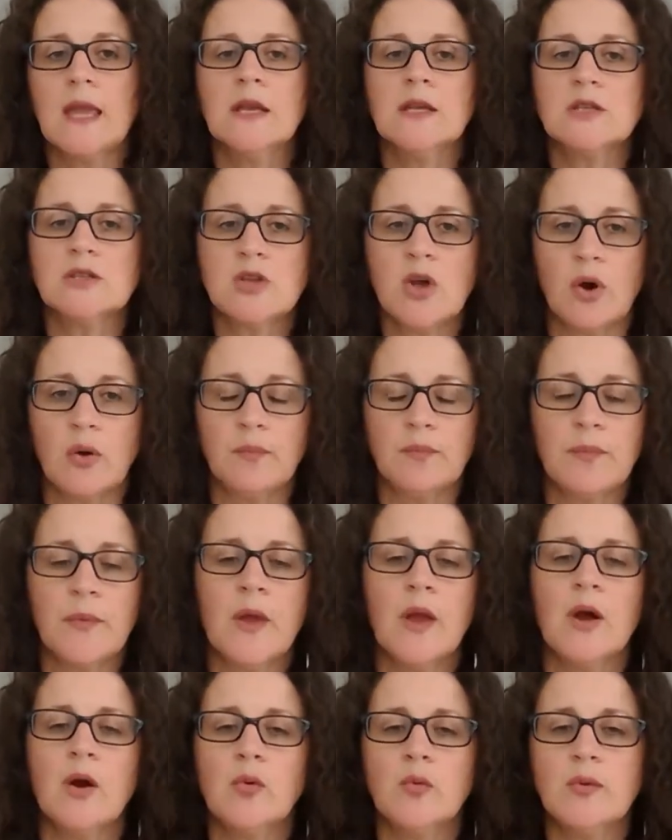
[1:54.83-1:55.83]
So,
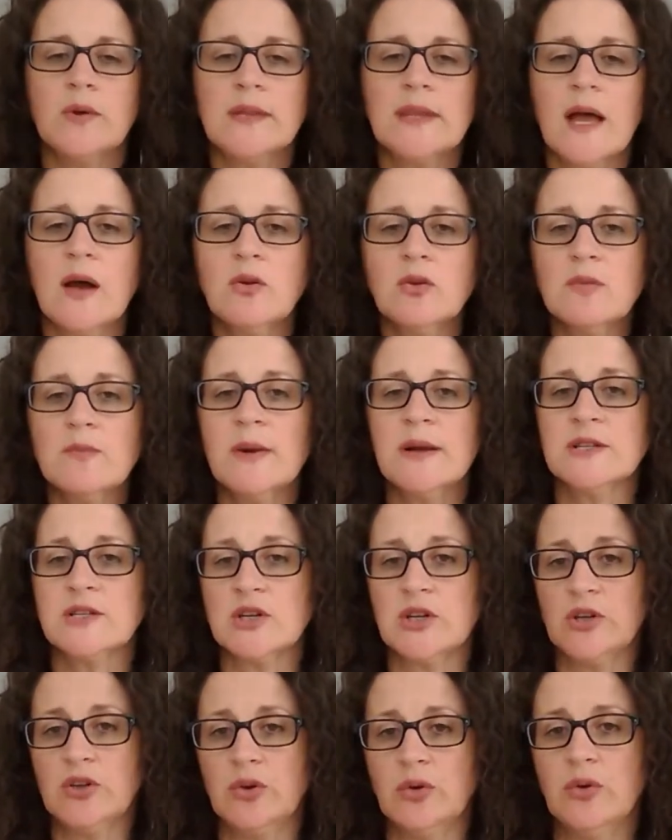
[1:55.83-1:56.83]
without much
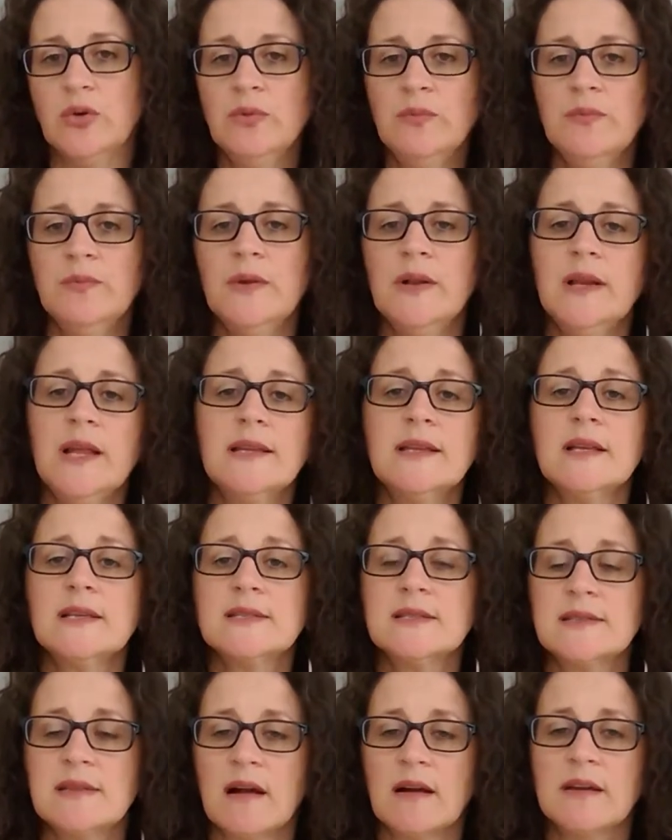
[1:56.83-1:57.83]
ado, let us
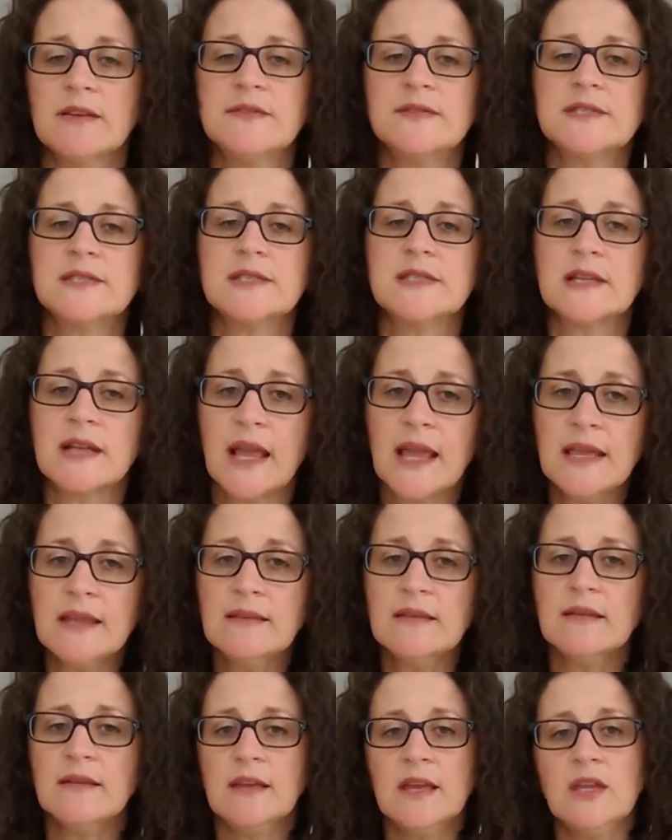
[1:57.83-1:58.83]
dive
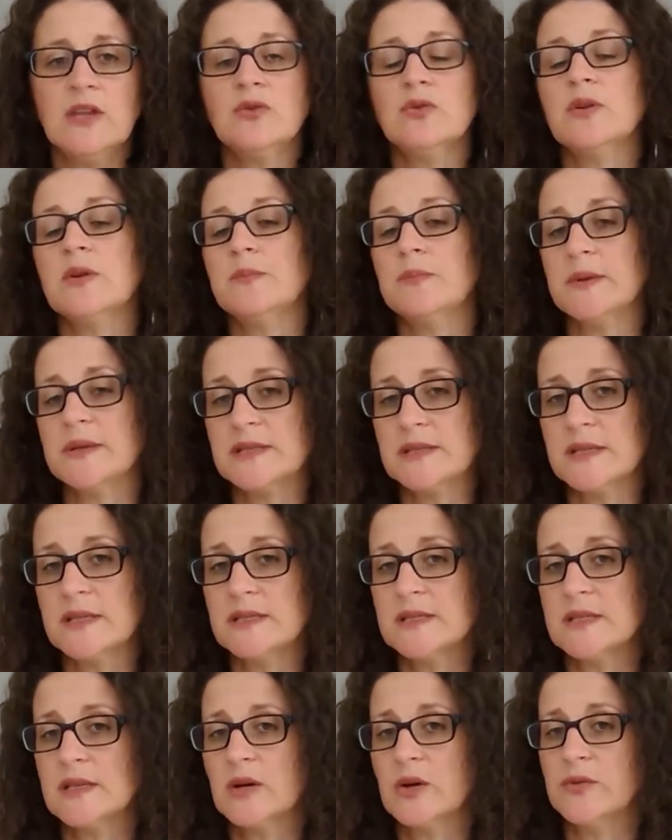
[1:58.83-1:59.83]
straight into the
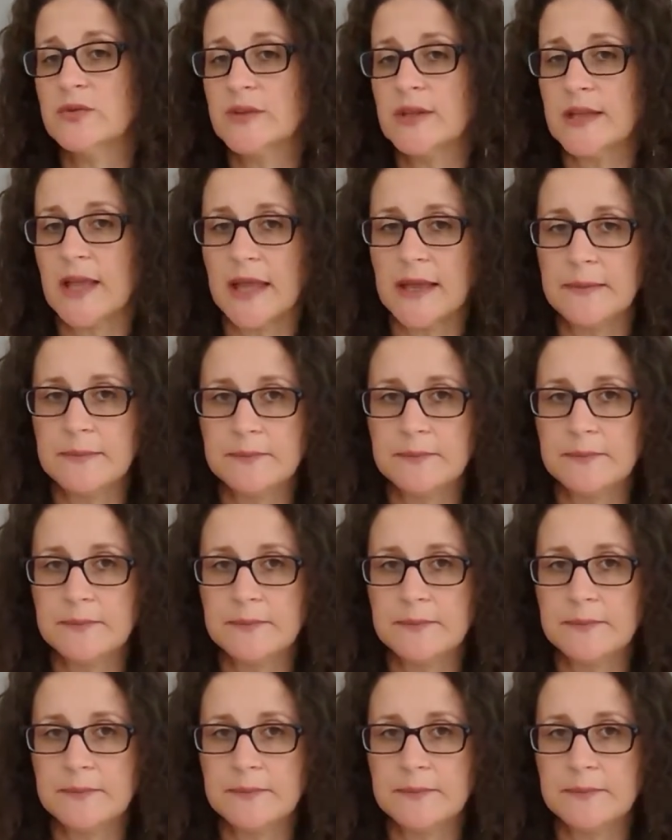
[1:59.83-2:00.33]
business of the day.